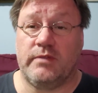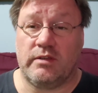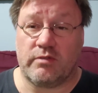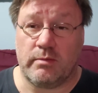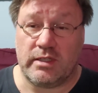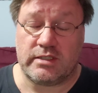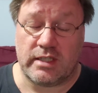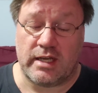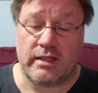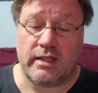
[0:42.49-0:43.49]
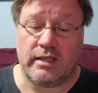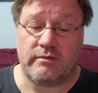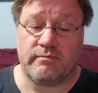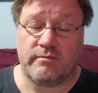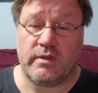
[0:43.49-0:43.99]
information
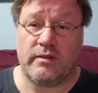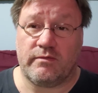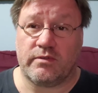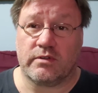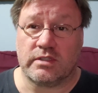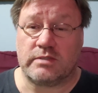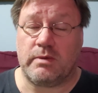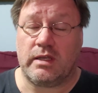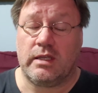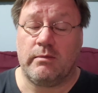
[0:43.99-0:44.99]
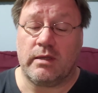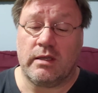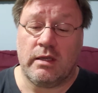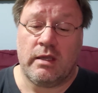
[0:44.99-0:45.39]
hotline for this pandemic.